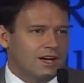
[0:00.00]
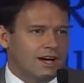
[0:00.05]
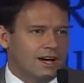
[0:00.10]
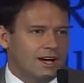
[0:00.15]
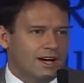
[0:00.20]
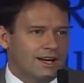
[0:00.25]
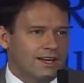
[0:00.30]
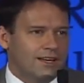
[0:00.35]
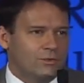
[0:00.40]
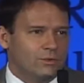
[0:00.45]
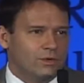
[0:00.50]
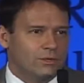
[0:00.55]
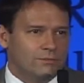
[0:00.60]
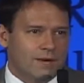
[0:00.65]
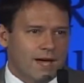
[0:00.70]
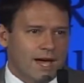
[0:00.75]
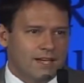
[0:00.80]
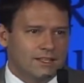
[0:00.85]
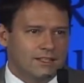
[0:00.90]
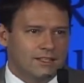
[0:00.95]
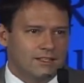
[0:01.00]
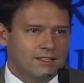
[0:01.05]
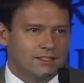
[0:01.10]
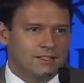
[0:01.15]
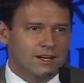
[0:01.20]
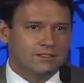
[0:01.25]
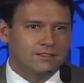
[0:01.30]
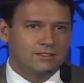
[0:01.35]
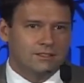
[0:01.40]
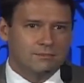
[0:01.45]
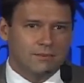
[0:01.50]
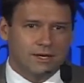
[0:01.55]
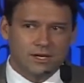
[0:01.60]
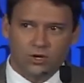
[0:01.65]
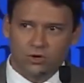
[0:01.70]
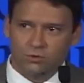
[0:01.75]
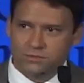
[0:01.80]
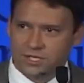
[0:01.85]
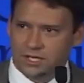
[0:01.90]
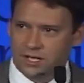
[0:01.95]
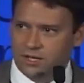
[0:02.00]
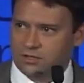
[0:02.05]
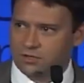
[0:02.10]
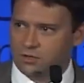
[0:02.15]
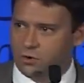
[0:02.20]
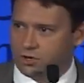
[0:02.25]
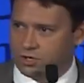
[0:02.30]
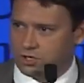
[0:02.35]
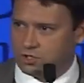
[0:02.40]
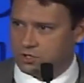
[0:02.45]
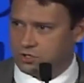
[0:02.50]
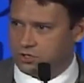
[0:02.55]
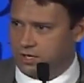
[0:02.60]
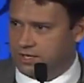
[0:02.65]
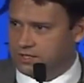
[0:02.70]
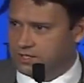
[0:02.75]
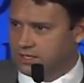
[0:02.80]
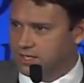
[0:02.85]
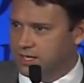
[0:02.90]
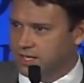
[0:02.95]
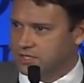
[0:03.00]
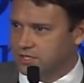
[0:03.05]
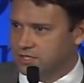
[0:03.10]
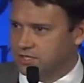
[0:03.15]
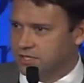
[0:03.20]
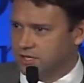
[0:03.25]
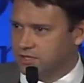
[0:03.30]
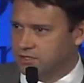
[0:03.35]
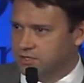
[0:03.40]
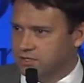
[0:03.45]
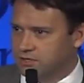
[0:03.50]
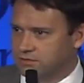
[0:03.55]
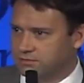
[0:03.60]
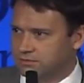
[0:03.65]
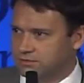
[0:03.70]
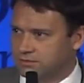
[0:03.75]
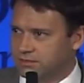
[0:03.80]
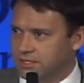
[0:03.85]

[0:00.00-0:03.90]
I went back and conducted my hometown orchestra as a guest conductor.